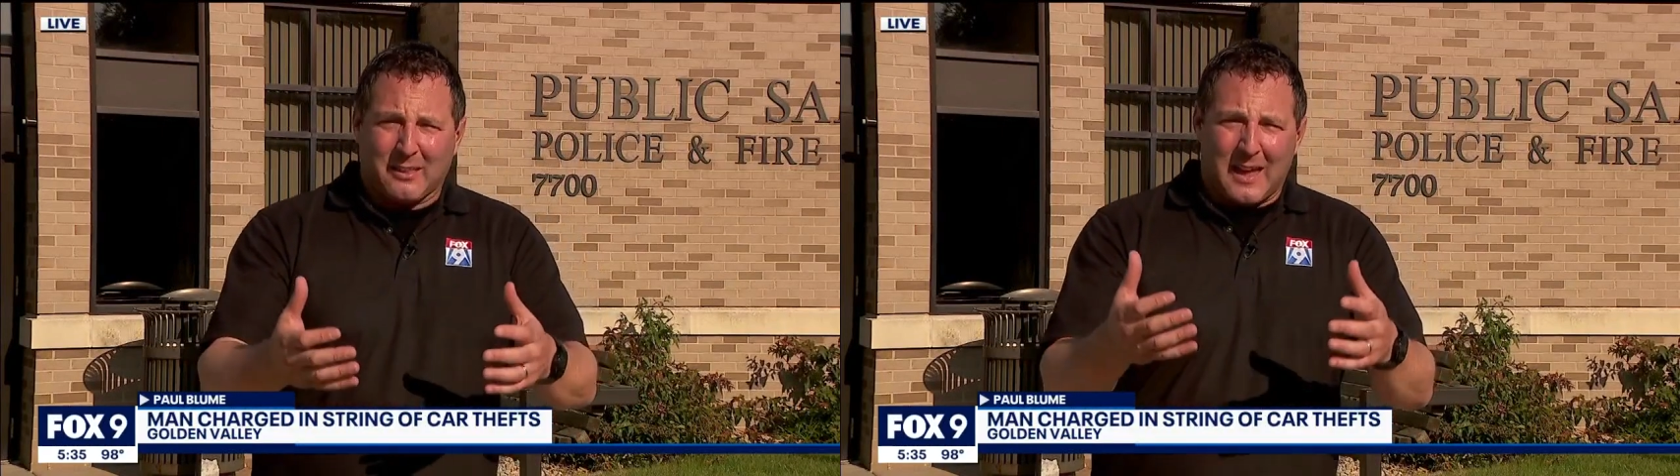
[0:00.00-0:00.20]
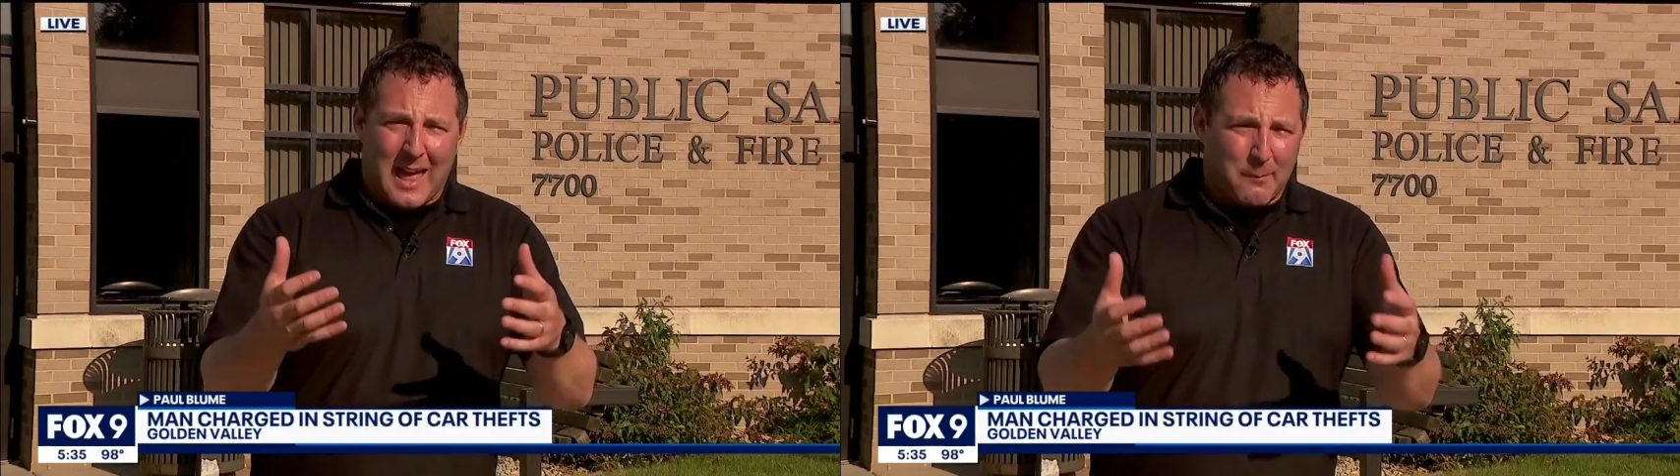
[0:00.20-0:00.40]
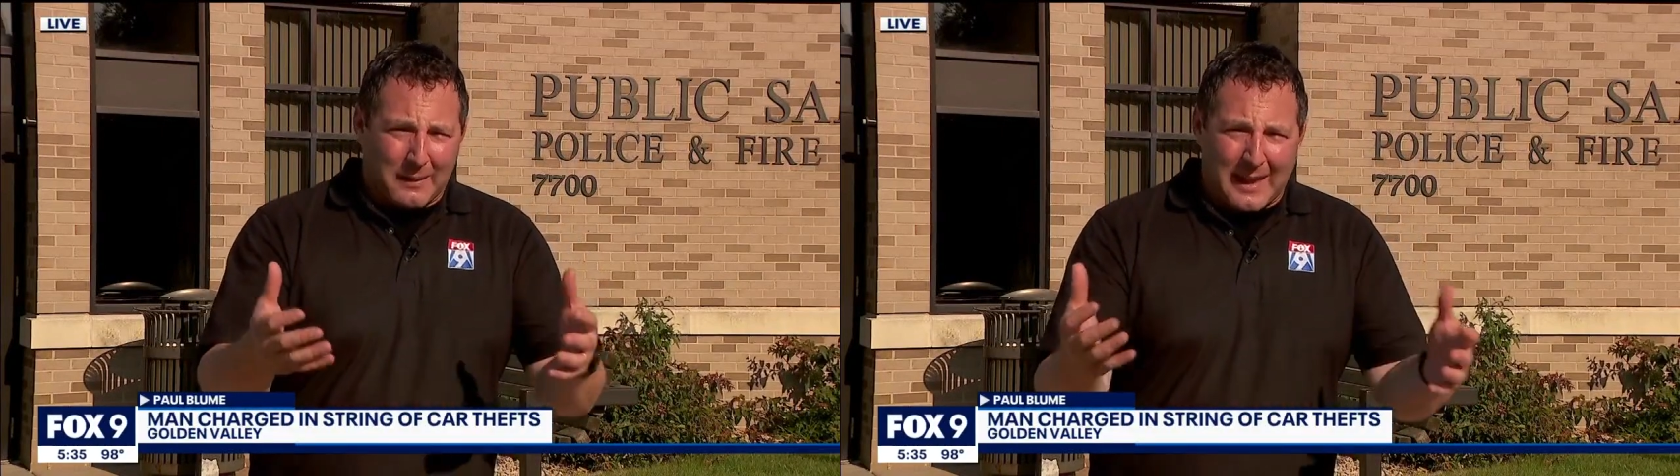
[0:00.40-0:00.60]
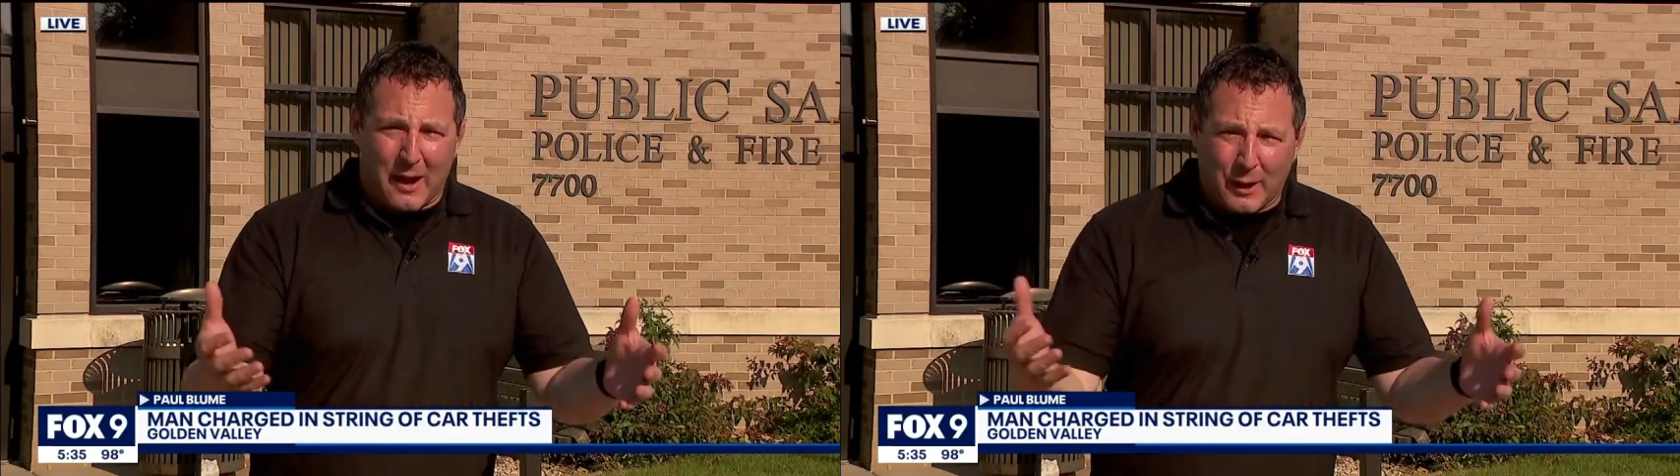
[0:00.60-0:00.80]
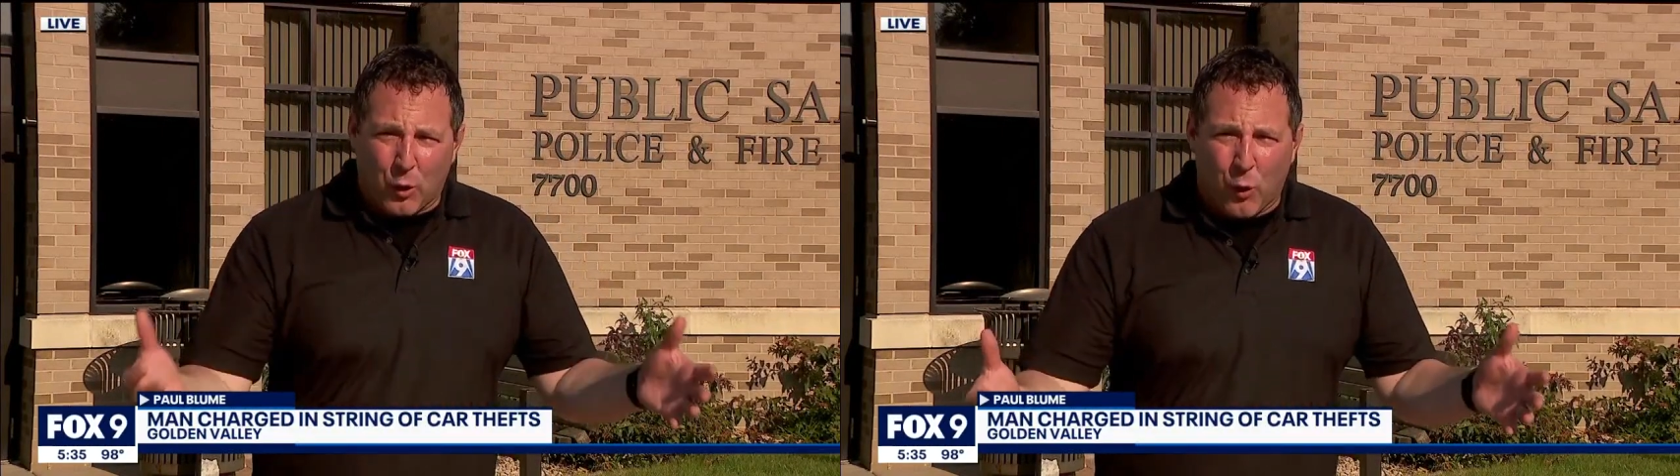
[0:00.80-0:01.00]
the Hennepin
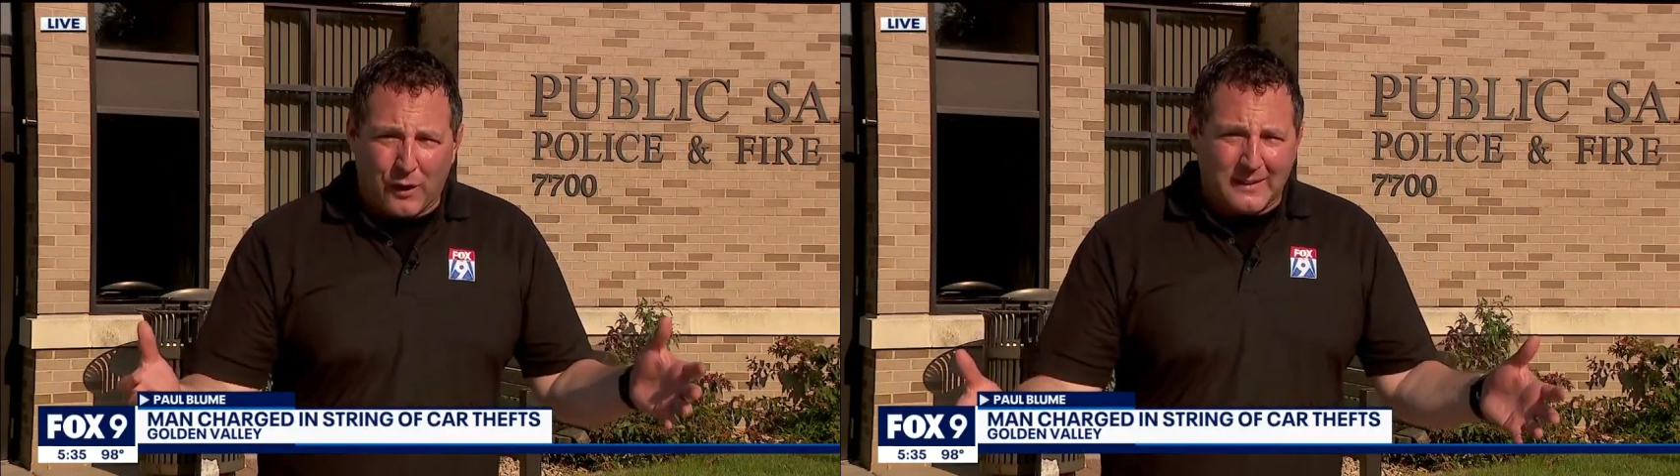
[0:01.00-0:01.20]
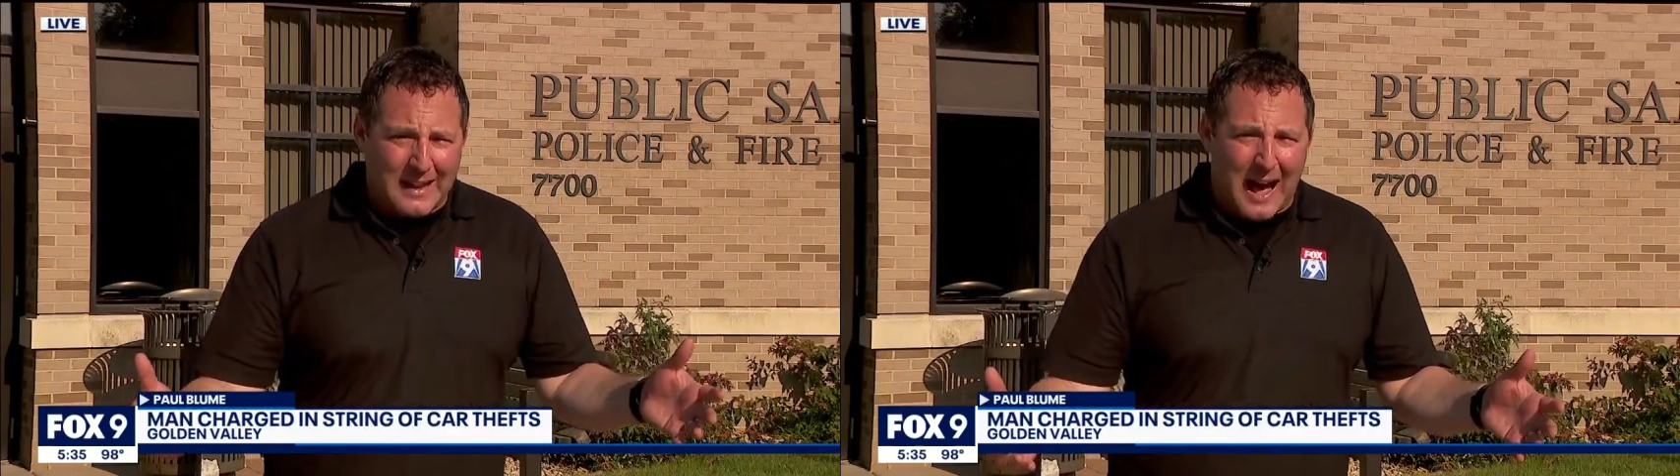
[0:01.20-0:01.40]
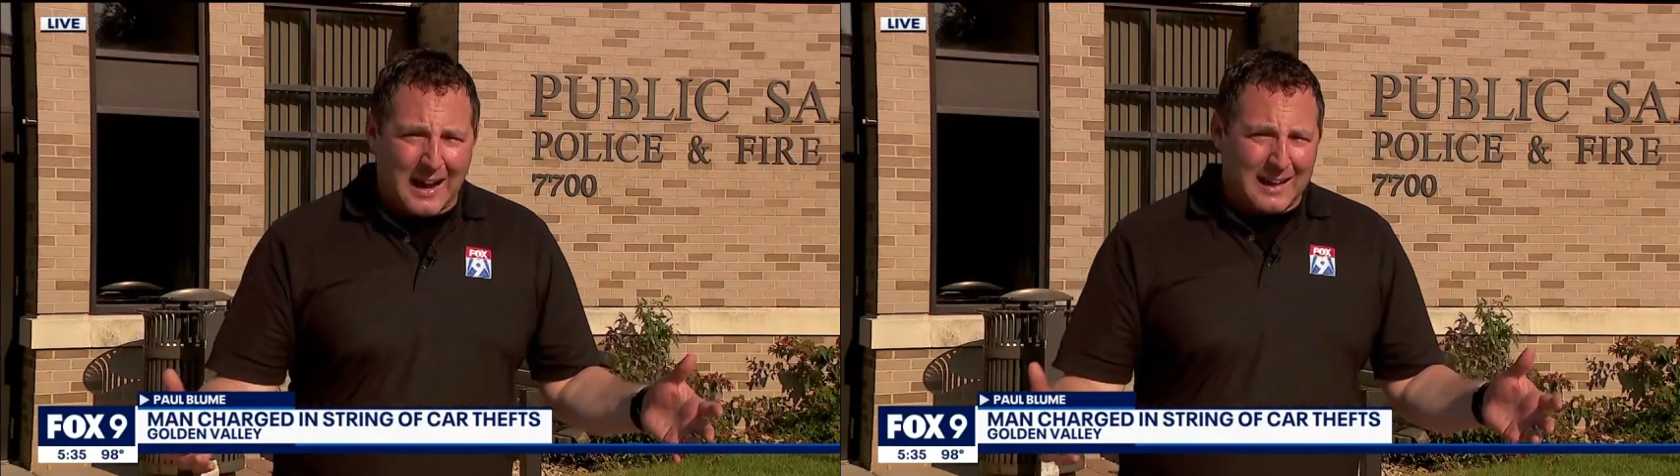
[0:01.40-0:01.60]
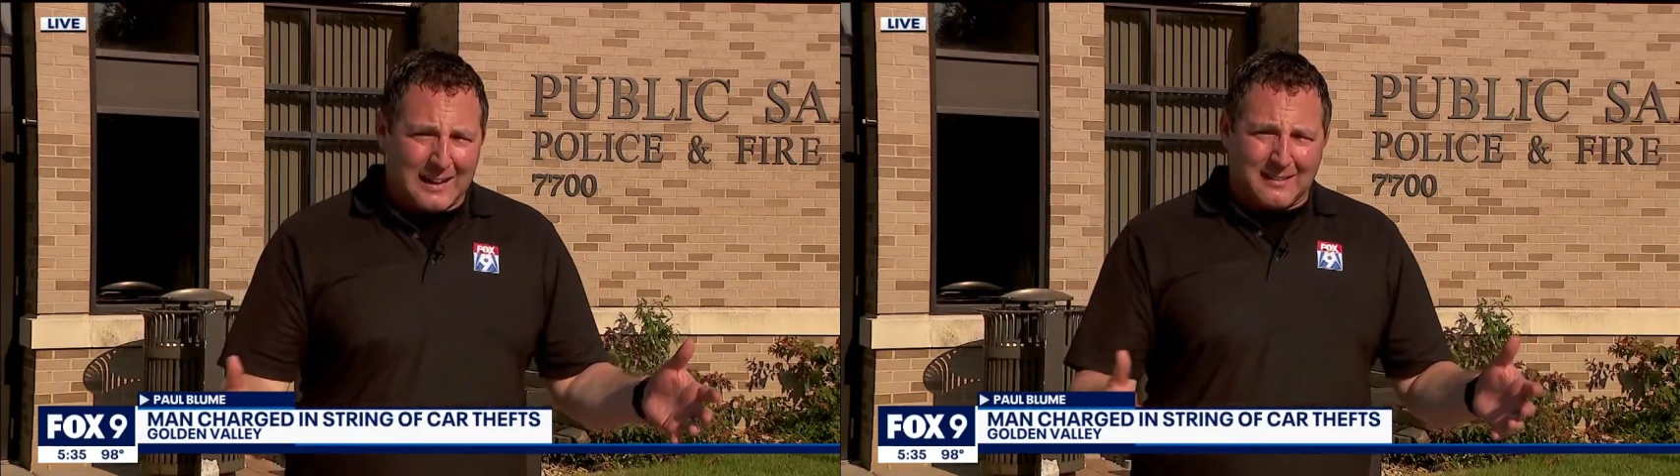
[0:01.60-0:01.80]
County Court docket,